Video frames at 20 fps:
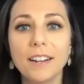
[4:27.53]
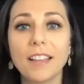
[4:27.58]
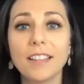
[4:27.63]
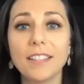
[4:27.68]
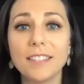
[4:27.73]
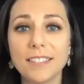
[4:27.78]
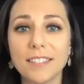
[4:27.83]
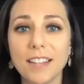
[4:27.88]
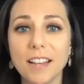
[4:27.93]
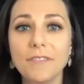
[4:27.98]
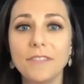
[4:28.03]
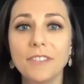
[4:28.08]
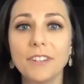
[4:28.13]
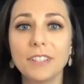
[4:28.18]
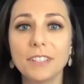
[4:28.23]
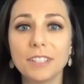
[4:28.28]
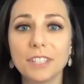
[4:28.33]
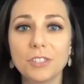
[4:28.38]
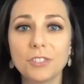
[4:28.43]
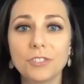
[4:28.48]
is
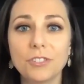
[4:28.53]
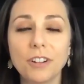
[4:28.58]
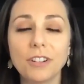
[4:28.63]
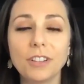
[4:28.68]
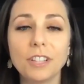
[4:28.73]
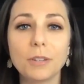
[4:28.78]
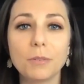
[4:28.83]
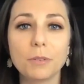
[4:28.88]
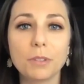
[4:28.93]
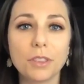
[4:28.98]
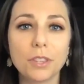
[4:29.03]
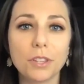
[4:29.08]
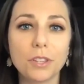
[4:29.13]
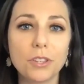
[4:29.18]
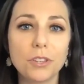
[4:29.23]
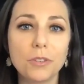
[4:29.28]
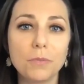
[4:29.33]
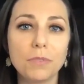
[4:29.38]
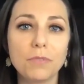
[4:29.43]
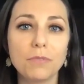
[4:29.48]
definitely struggling with the
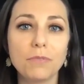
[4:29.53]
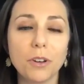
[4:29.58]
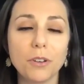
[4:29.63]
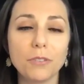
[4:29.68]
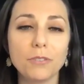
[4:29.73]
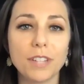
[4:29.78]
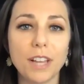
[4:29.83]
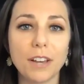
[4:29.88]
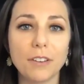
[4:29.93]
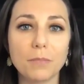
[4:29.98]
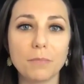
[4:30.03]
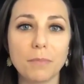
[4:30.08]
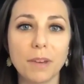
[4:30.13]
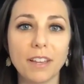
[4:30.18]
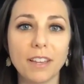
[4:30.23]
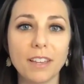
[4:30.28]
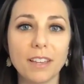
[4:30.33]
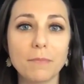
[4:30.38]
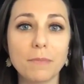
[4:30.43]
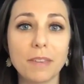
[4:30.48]
Cuban vote down in
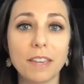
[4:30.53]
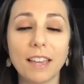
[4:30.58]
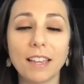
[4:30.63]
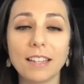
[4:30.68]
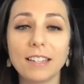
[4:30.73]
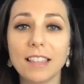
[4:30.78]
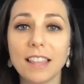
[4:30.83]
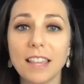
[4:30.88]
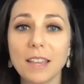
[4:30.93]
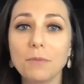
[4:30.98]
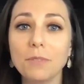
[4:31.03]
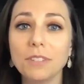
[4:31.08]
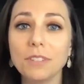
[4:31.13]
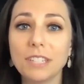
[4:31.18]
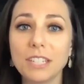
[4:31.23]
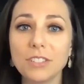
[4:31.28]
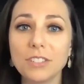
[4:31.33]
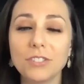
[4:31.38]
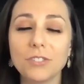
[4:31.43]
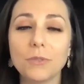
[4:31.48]
Miami, and they will
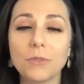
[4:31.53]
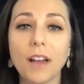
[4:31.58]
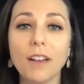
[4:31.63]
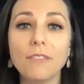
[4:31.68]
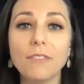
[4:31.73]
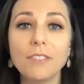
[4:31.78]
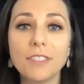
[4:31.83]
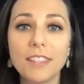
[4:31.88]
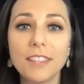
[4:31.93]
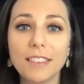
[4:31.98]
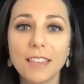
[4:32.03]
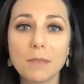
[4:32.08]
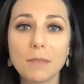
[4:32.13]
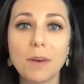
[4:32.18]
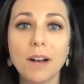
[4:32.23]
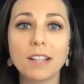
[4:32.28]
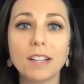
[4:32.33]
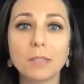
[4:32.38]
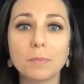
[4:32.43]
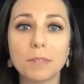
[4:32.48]
need to do everything they
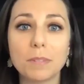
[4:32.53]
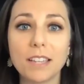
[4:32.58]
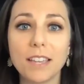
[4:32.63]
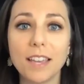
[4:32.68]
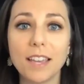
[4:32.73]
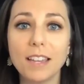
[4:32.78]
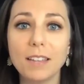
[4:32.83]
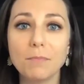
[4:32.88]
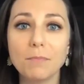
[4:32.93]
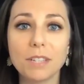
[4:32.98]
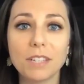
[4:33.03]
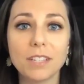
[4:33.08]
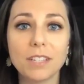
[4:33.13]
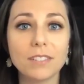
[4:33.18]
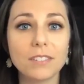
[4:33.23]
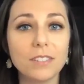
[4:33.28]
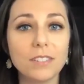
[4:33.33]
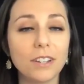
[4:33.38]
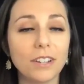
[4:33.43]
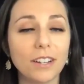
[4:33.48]
possibly can
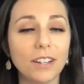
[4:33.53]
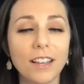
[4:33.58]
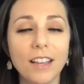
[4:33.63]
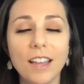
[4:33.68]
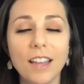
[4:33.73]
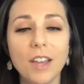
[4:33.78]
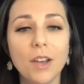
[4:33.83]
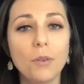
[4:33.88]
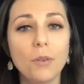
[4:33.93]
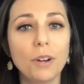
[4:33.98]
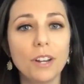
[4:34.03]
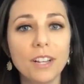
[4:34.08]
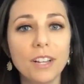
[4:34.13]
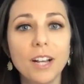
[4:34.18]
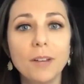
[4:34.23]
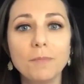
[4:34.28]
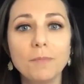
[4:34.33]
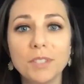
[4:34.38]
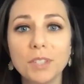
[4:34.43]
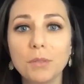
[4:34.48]
because, look, when it
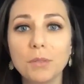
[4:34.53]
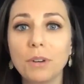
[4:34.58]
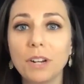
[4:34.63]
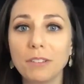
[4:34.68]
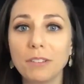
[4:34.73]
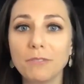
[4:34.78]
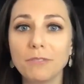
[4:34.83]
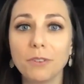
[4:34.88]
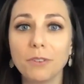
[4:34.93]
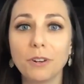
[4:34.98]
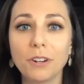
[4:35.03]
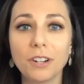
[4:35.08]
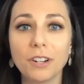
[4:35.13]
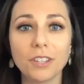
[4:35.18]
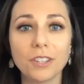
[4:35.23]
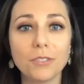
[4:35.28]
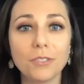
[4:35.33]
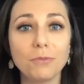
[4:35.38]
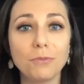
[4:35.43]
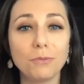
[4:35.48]
comes to winning Florida,
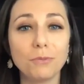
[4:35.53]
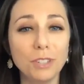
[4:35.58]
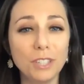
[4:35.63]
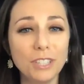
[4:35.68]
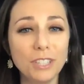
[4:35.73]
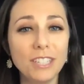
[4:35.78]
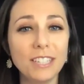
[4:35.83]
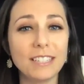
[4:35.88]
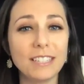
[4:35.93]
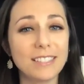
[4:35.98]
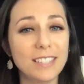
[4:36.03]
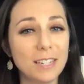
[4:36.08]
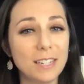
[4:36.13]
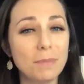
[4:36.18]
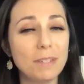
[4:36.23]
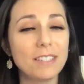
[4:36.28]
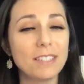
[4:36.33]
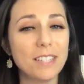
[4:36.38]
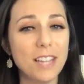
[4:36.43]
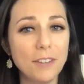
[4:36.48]
it's going to
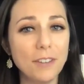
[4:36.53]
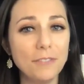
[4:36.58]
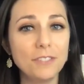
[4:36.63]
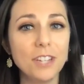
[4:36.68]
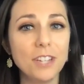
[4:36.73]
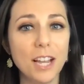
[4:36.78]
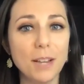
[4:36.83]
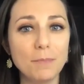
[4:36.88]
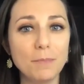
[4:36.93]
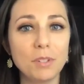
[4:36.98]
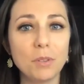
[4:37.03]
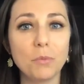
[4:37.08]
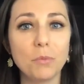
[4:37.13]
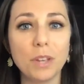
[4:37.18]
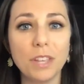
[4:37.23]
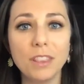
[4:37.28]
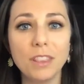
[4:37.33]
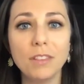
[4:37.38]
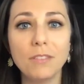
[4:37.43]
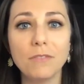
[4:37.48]
be a tough time to
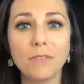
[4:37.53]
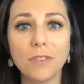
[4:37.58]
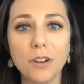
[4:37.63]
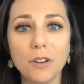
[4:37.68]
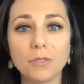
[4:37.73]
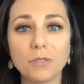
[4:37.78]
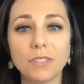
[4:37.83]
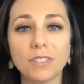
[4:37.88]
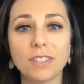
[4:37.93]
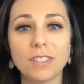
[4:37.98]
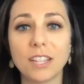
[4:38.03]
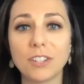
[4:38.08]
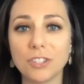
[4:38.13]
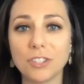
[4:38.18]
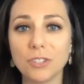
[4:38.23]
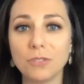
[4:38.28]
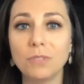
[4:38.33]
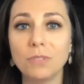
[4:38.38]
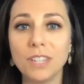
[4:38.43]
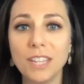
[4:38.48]
win the votes that
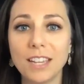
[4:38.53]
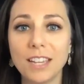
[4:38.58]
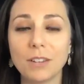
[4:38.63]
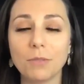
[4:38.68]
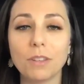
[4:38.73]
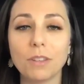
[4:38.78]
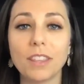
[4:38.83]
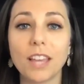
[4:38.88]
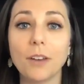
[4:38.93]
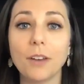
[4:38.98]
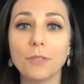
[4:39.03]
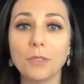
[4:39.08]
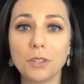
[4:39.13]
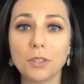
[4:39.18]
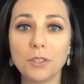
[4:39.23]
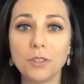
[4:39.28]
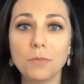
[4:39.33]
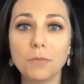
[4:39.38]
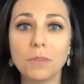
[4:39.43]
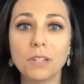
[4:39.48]
you need without the
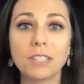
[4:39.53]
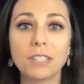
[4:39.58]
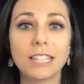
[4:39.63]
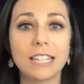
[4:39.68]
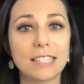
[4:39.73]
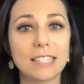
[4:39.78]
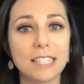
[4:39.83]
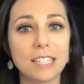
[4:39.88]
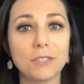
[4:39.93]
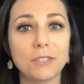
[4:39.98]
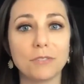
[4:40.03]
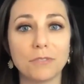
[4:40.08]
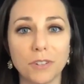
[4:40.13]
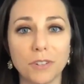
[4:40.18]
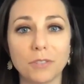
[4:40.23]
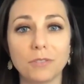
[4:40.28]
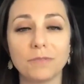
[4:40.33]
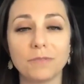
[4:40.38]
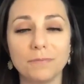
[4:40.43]
Cuban or Latino vote.